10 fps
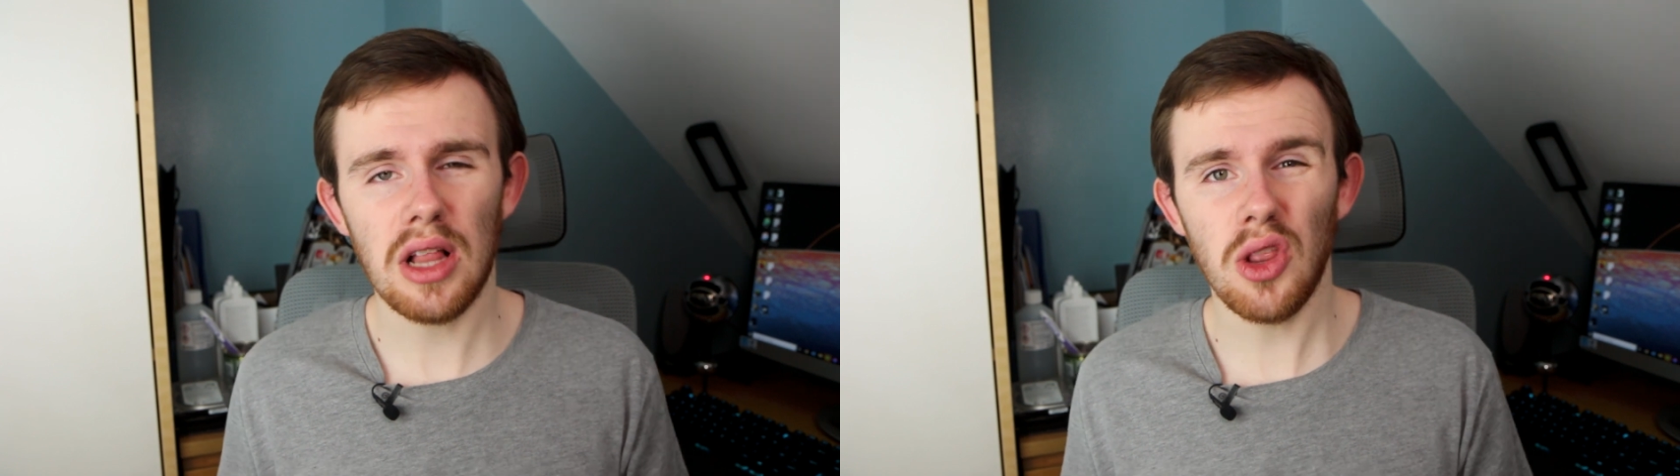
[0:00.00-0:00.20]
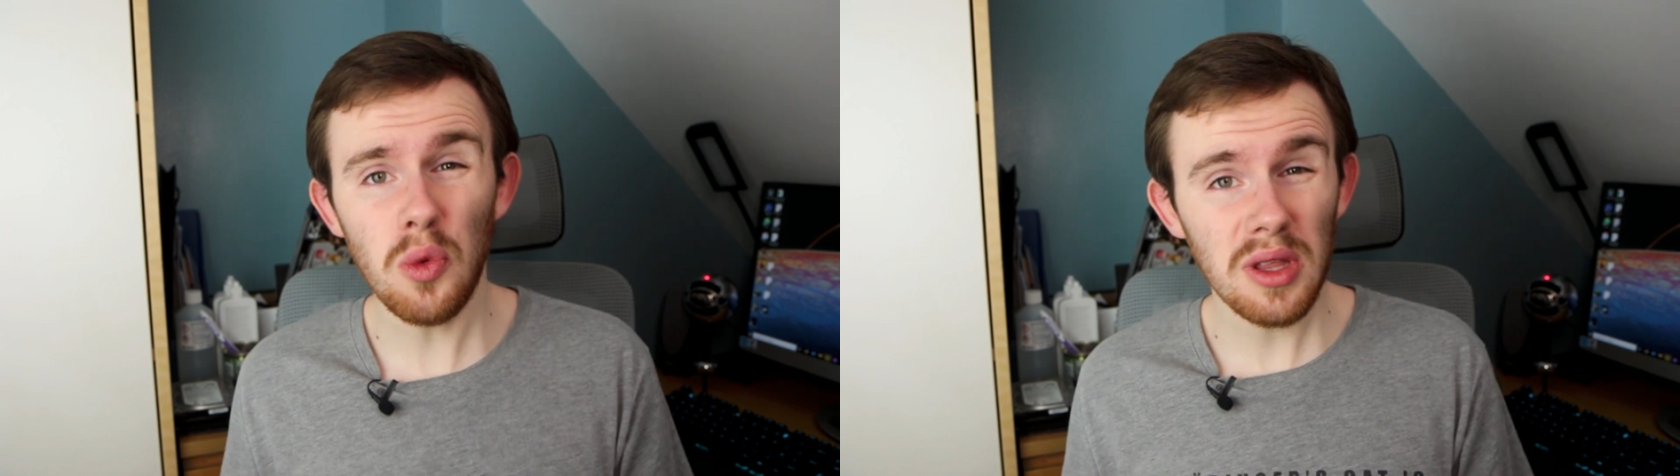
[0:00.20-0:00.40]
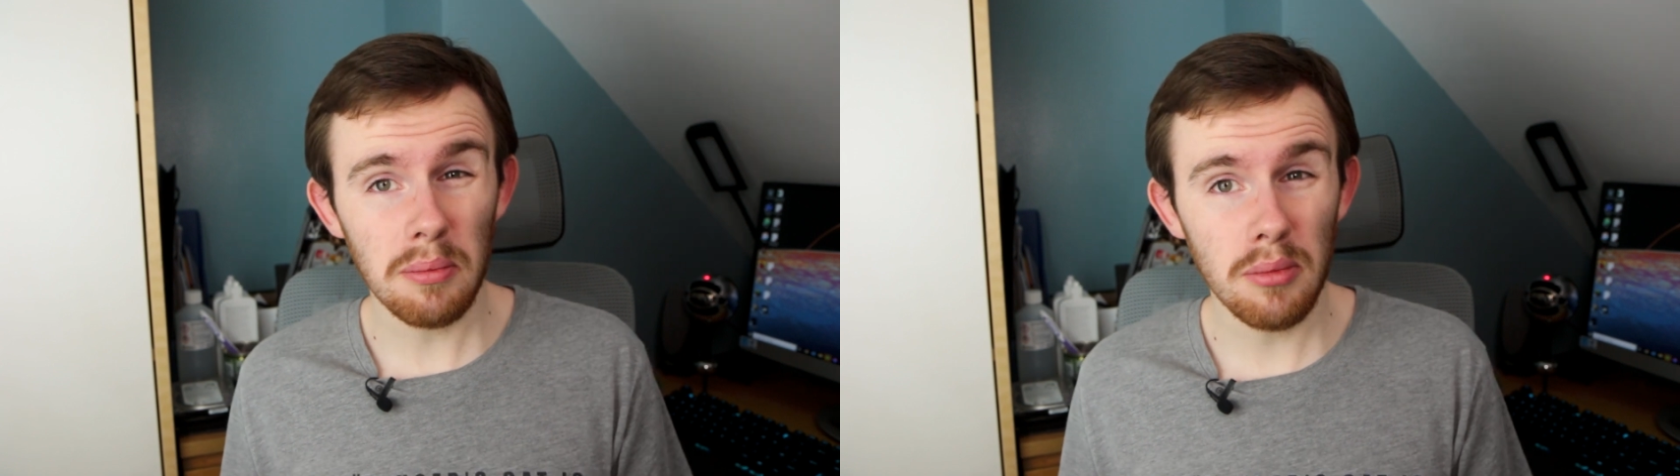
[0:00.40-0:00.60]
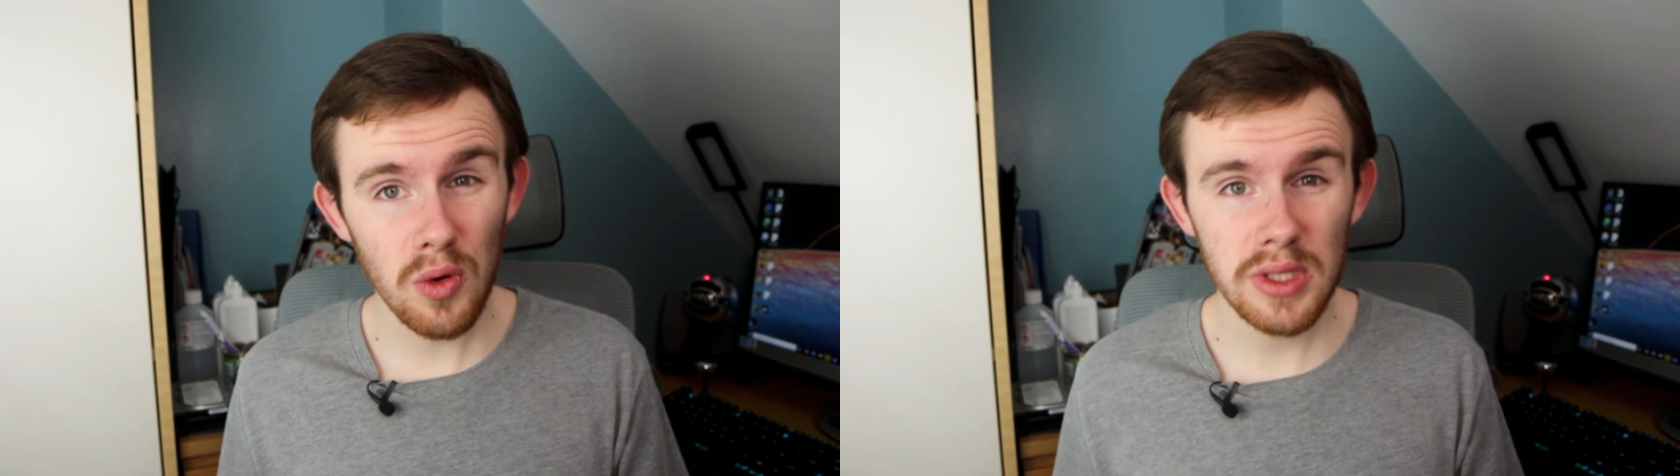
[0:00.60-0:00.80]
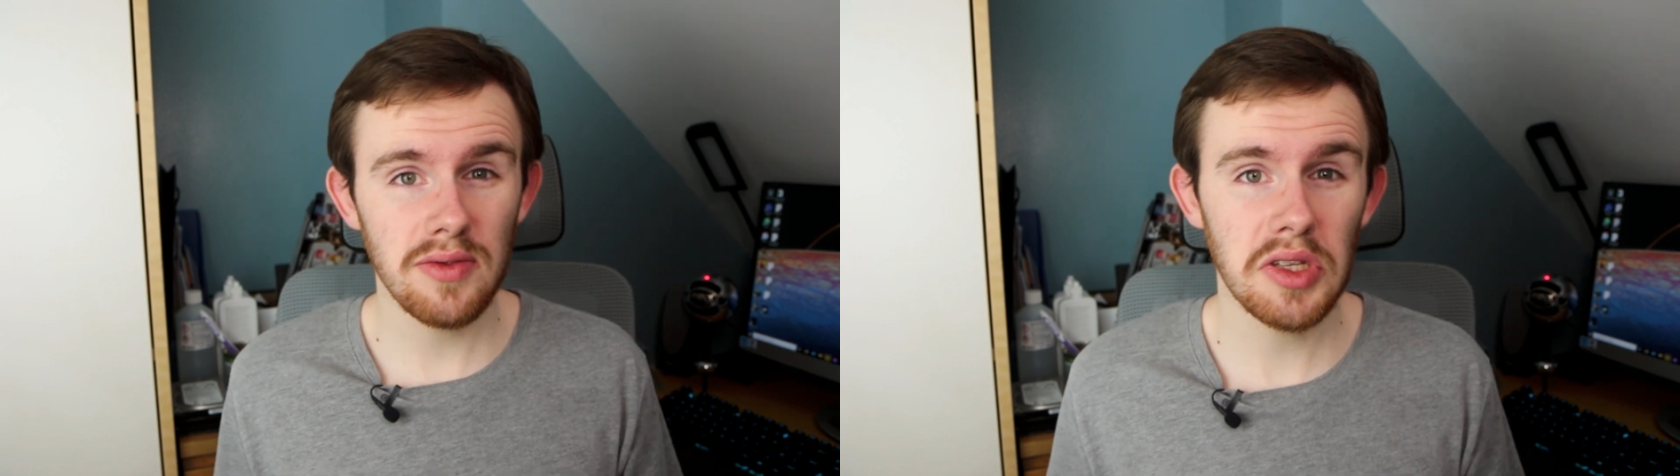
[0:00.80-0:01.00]
along with
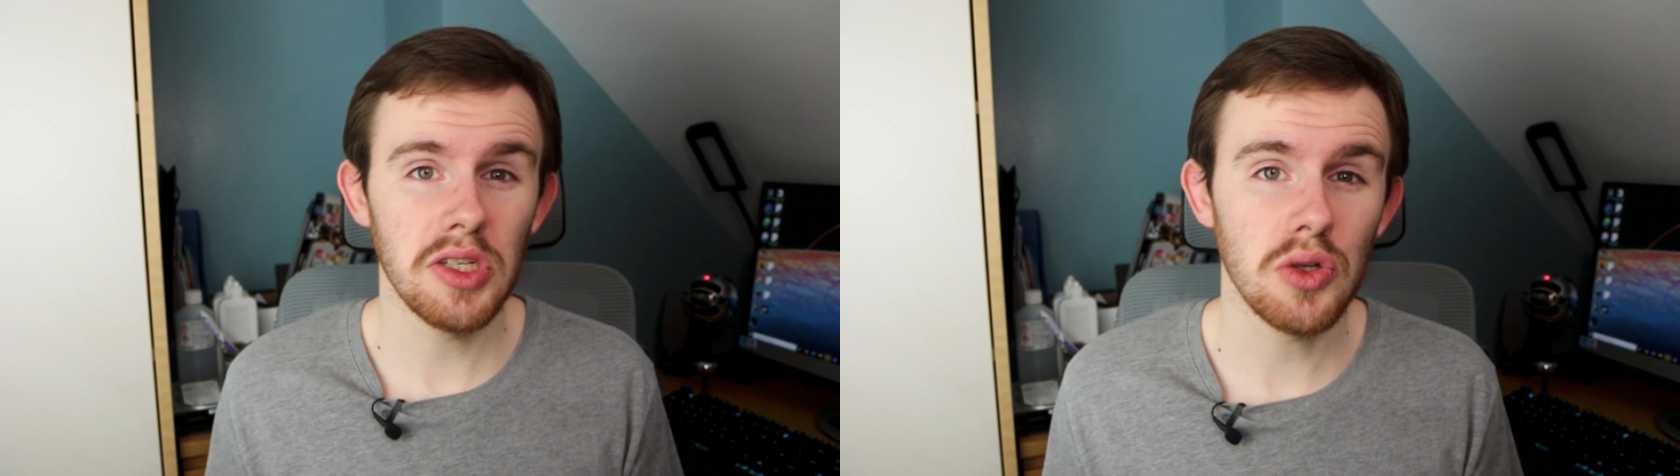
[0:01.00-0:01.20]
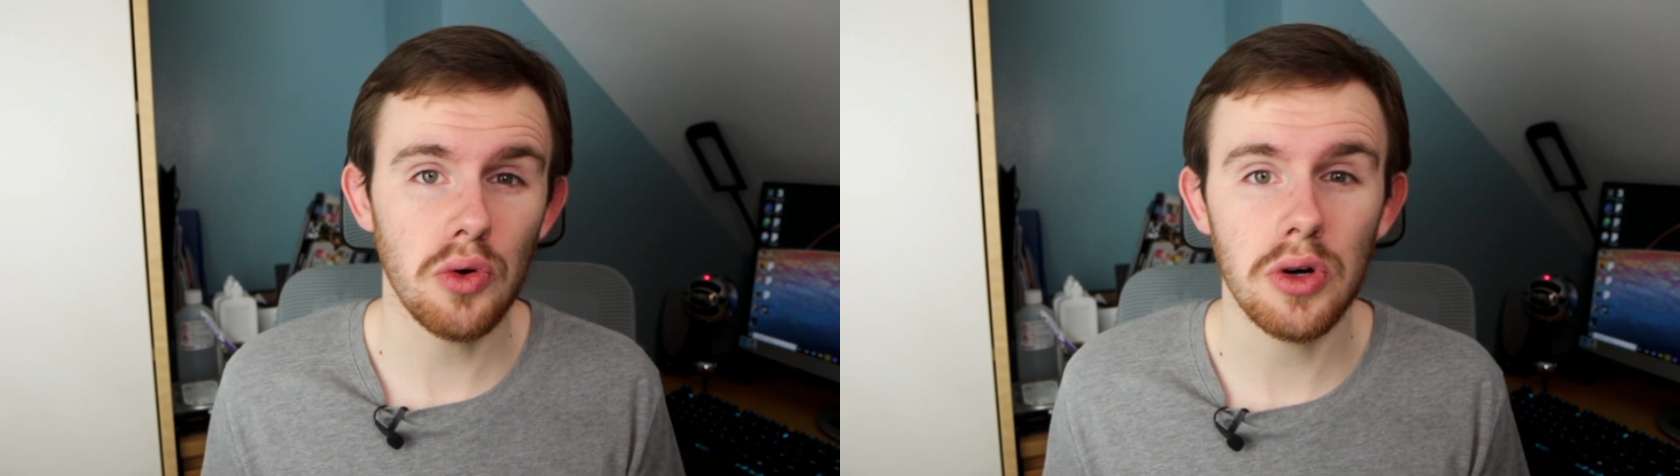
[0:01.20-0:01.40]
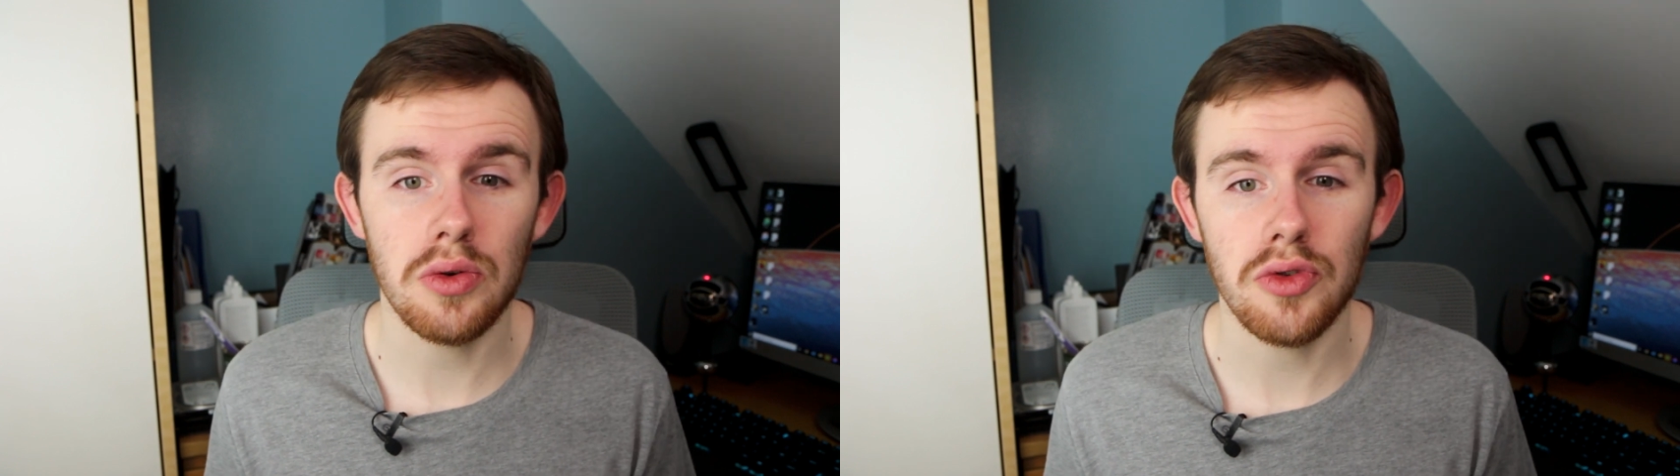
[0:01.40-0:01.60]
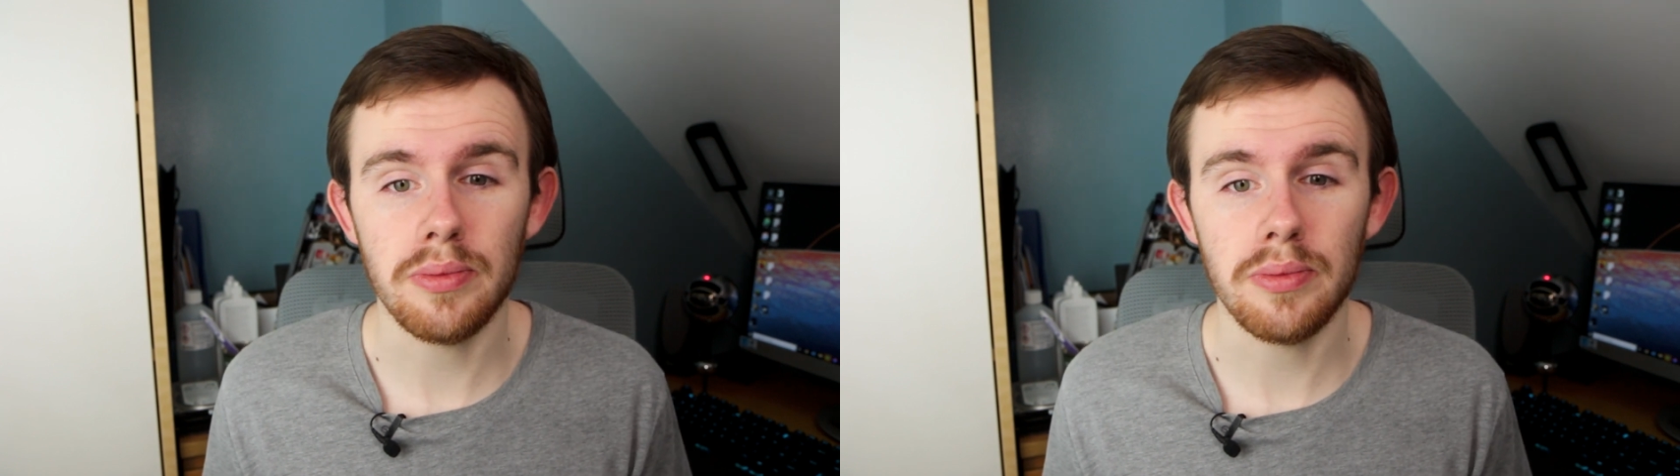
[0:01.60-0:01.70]
most of the tutorial